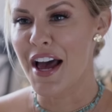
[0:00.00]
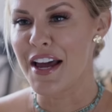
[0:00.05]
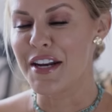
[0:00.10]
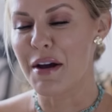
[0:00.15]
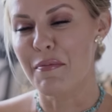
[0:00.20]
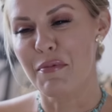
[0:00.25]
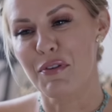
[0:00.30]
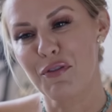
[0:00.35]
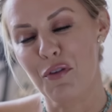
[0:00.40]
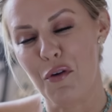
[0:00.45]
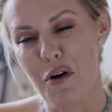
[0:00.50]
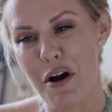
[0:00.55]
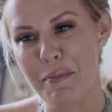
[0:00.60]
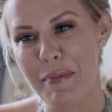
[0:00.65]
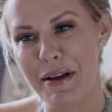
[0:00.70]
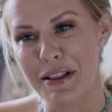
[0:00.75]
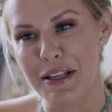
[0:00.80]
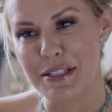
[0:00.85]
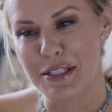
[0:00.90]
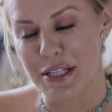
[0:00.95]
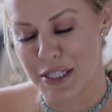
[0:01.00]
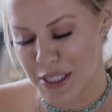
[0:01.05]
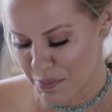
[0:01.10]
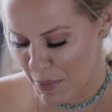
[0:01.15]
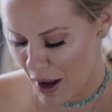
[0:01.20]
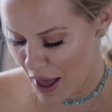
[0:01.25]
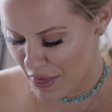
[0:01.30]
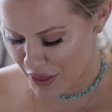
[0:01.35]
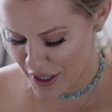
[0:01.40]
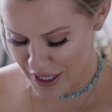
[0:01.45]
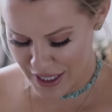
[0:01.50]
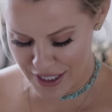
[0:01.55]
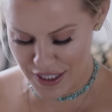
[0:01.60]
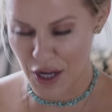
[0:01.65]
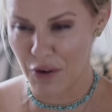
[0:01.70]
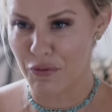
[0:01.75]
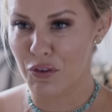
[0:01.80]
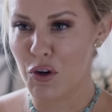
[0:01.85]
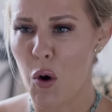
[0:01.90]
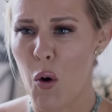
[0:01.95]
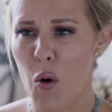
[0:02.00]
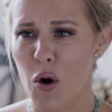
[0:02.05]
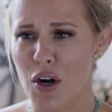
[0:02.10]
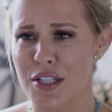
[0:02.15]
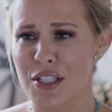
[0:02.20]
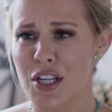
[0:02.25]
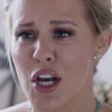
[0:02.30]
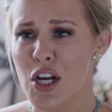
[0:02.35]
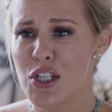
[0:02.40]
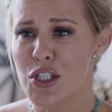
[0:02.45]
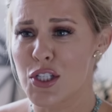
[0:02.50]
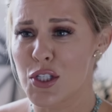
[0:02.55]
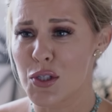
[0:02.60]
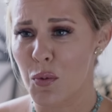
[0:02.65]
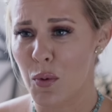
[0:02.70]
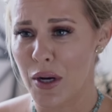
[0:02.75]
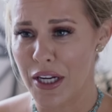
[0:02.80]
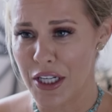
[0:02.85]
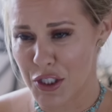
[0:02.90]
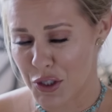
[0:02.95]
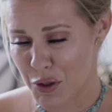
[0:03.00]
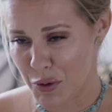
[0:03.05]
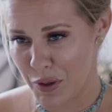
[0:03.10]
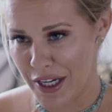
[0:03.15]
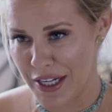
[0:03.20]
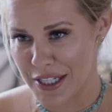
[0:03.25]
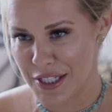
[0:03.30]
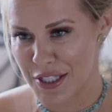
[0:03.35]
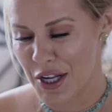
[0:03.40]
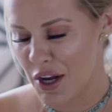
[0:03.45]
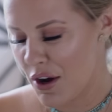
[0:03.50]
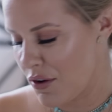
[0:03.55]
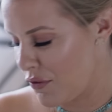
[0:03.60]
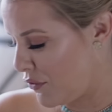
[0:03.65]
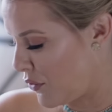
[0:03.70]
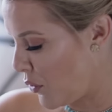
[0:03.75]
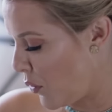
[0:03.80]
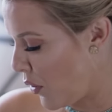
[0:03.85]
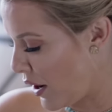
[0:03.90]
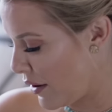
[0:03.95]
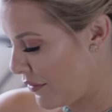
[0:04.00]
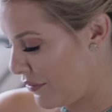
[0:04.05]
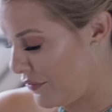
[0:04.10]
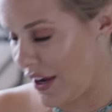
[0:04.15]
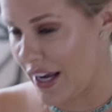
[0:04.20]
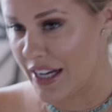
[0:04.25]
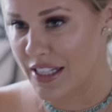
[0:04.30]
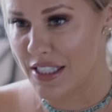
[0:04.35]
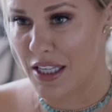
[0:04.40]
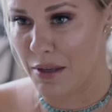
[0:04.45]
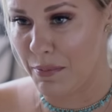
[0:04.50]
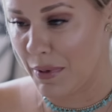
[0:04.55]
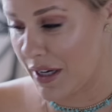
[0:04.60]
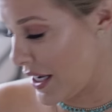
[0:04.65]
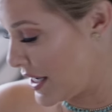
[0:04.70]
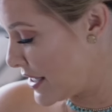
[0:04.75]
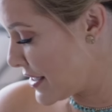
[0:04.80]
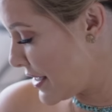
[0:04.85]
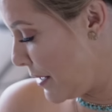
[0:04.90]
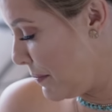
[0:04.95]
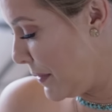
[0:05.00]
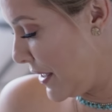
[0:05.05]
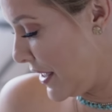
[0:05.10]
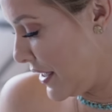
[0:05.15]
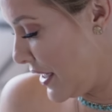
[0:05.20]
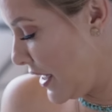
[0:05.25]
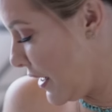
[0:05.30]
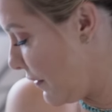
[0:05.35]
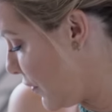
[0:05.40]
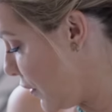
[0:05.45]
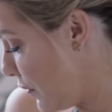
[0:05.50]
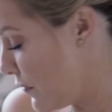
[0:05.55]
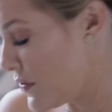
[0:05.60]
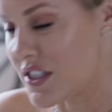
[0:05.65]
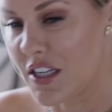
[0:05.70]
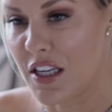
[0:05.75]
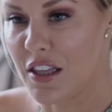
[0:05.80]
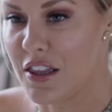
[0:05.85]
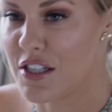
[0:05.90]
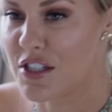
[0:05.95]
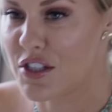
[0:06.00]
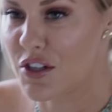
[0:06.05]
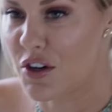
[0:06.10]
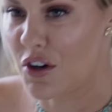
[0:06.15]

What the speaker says: Number 4 on my list this month is, of course, sweet treats for Fancy, because, if you've seen this